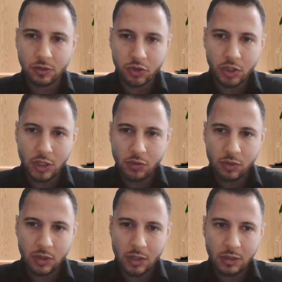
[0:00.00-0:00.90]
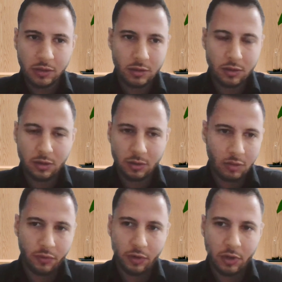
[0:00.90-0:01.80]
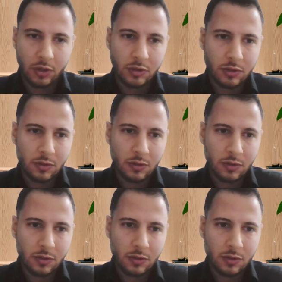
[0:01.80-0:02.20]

changed with that over the years?